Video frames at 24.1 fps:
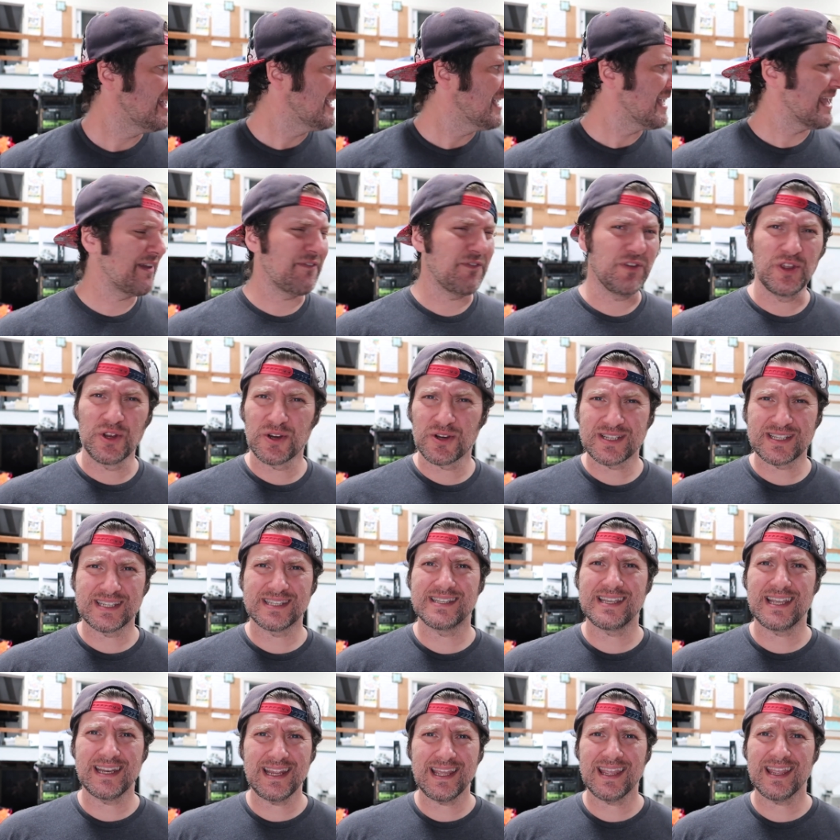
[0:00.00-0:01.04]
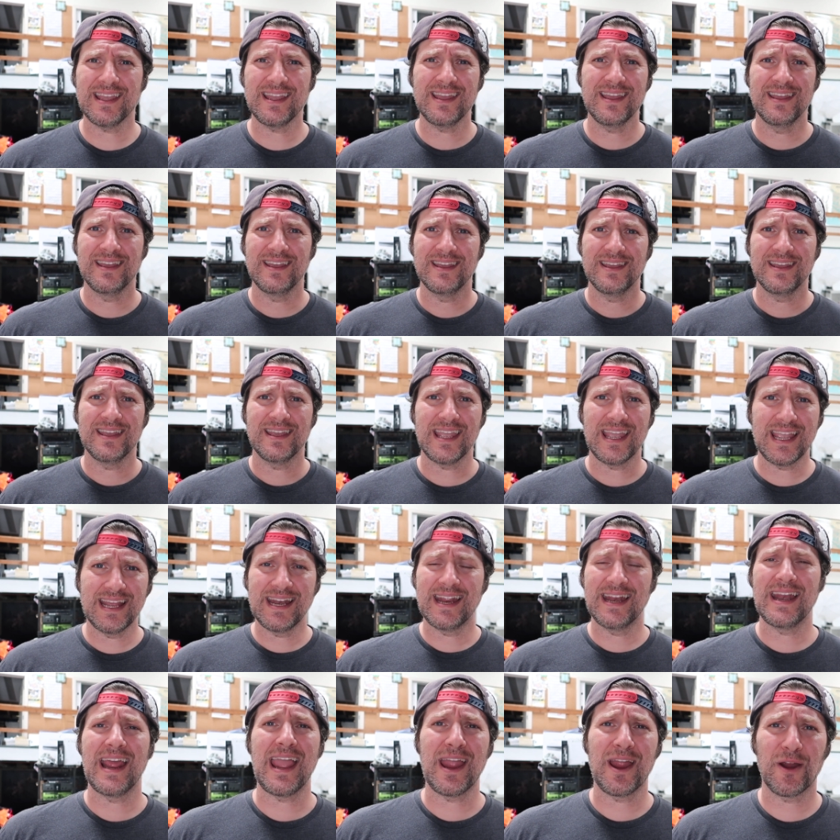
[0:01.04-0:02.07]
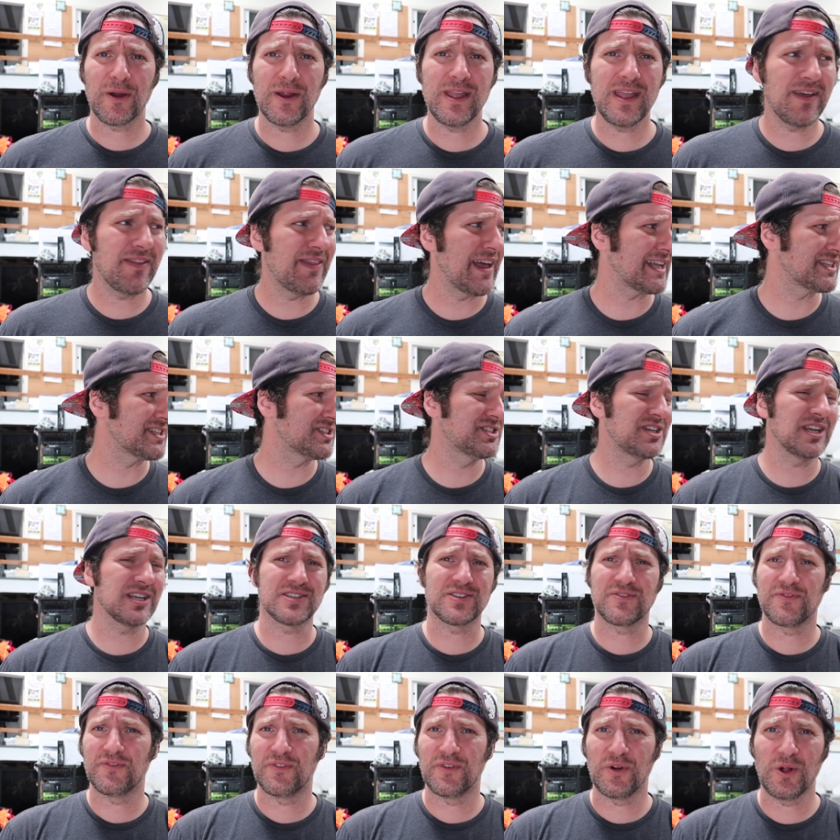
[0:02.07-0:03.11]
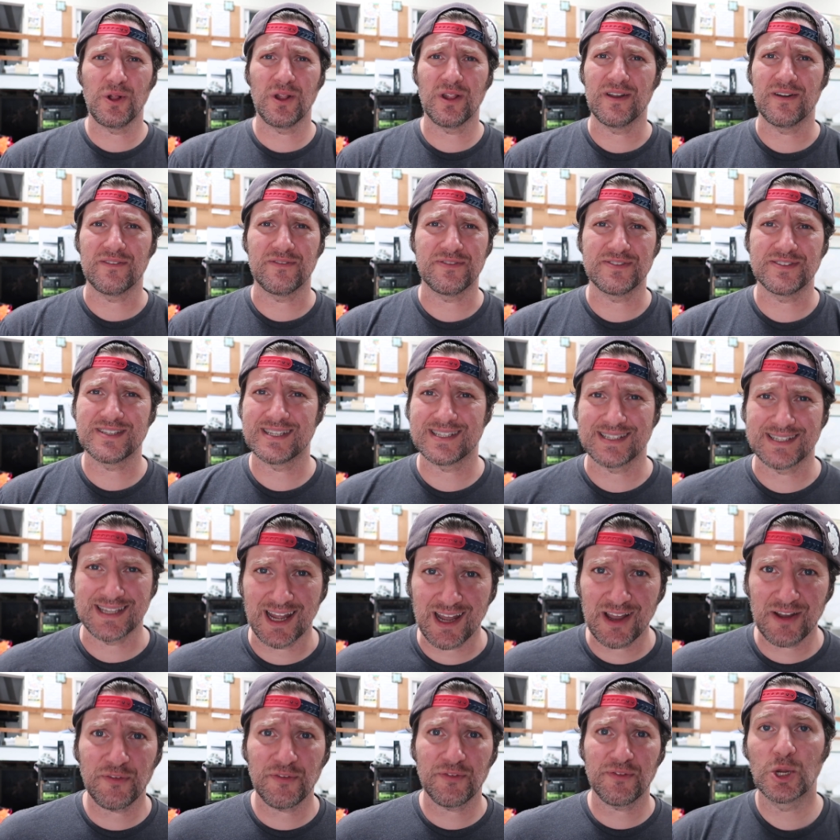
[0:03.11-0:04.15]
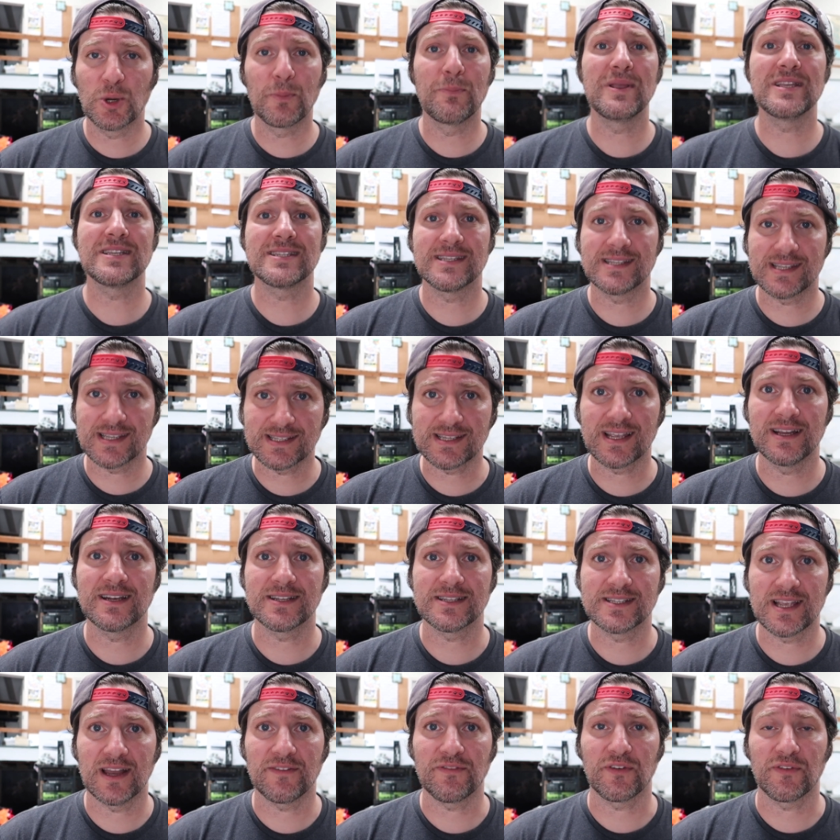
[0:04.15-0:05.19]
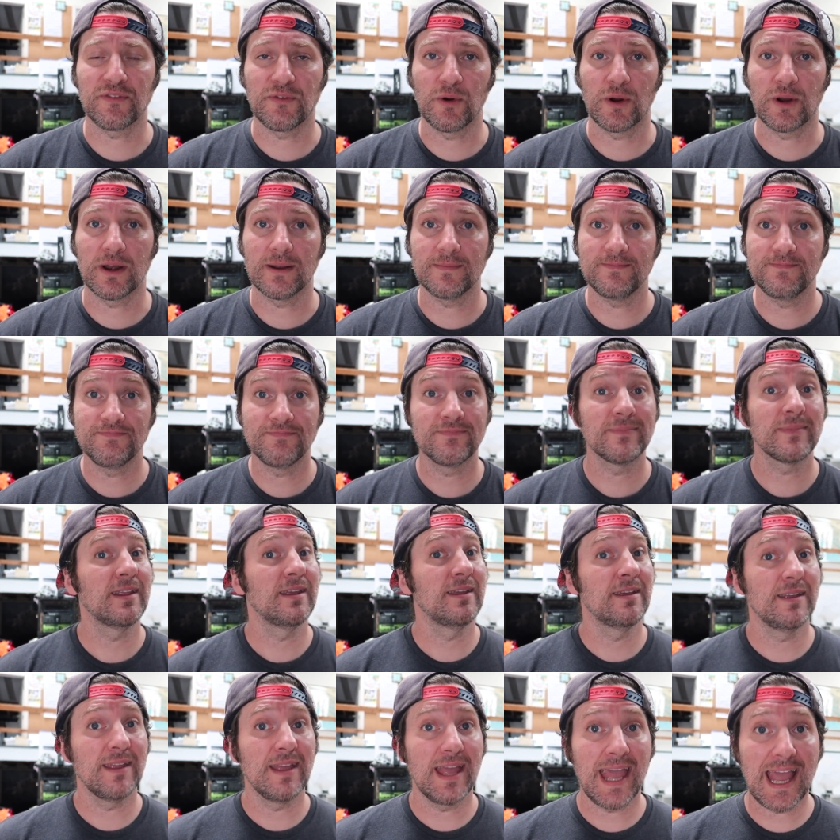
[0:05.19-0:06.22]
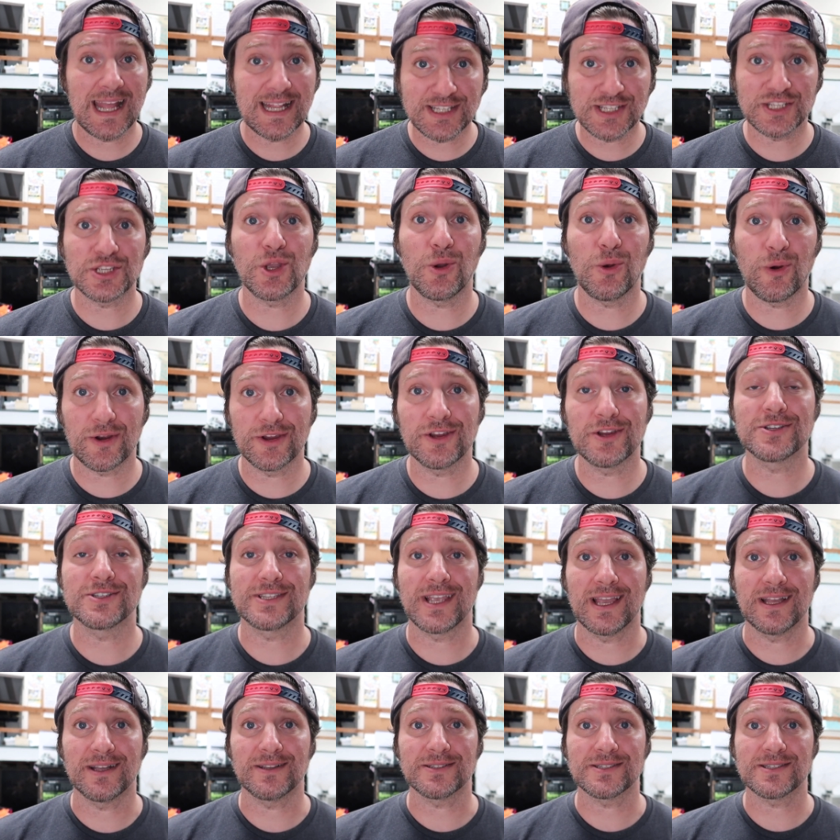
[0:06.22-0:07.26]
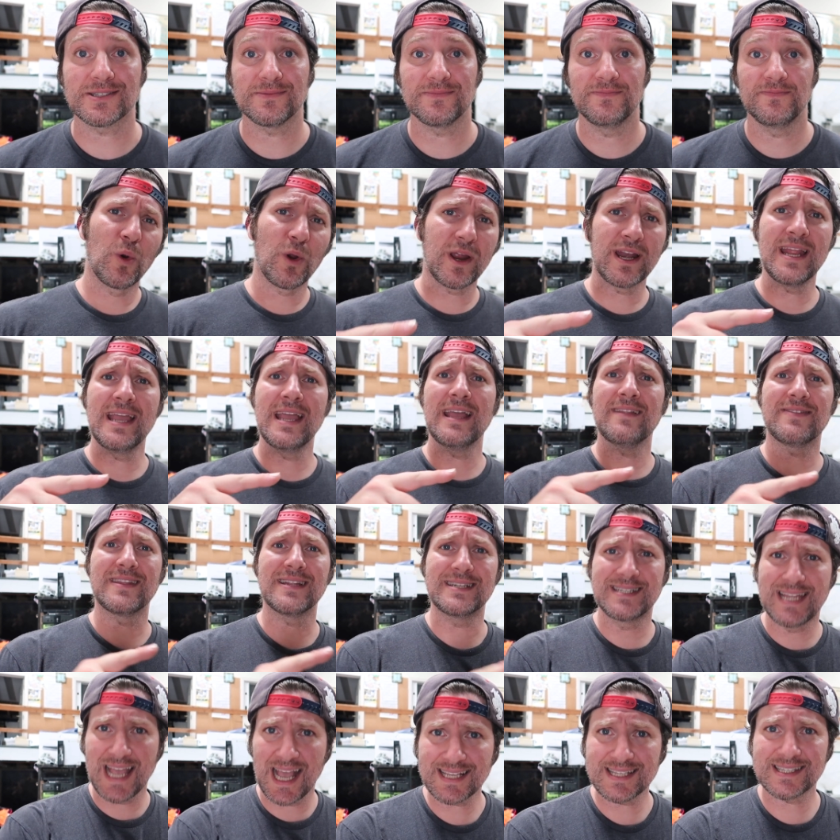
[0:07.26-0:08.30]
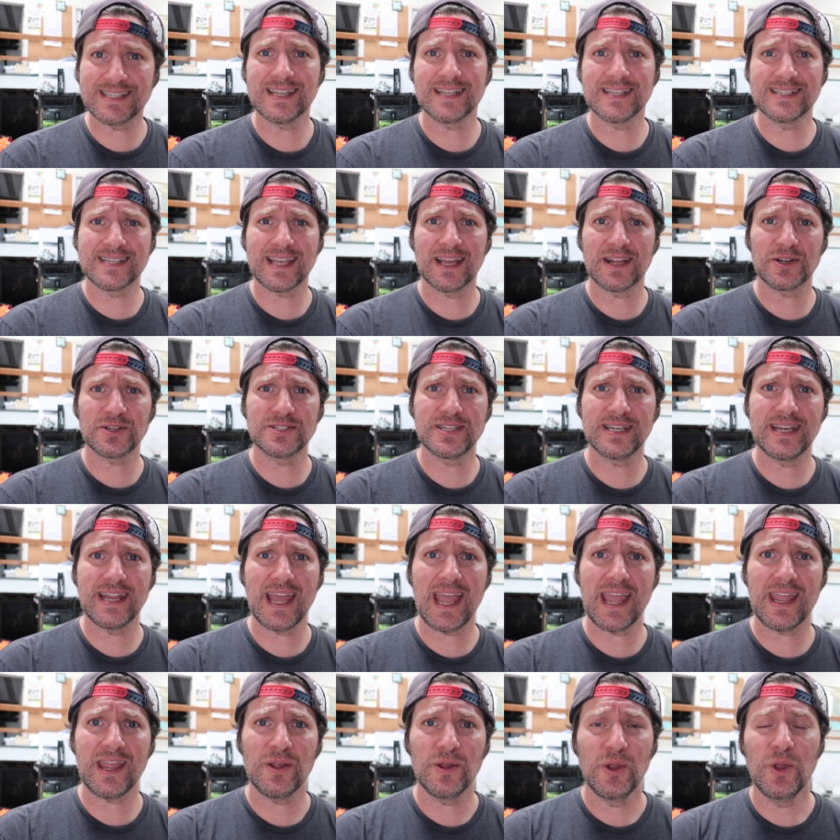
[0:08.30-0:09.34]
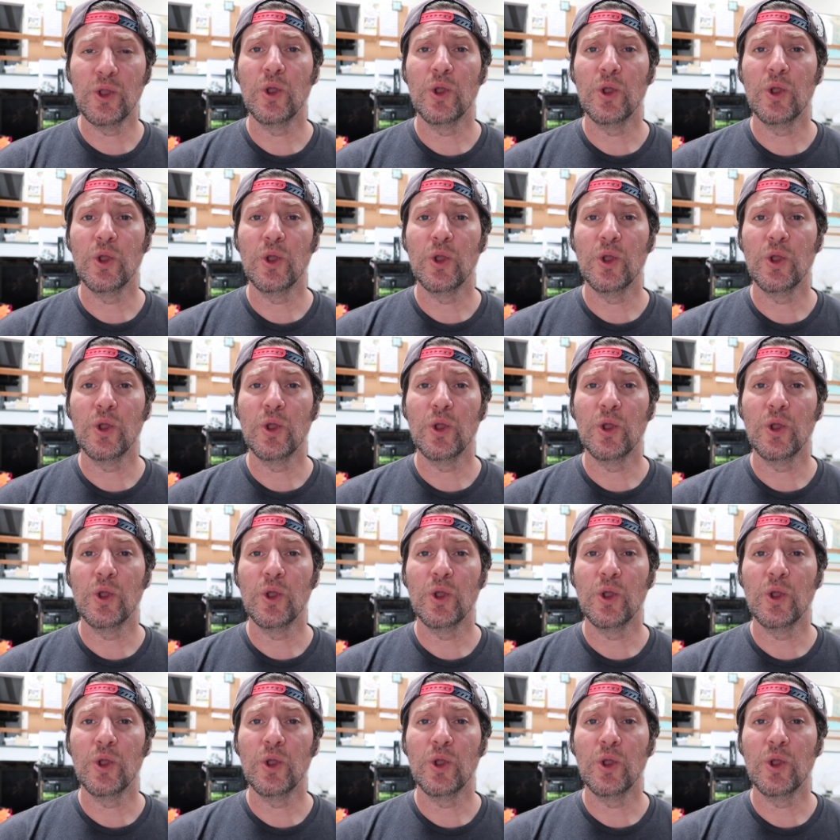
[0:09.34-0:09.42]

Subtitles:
if you're sitting in an area that's just full of stuff, your business is gonna suffer for it. And so are your sales. We're gonna hit the testing center today,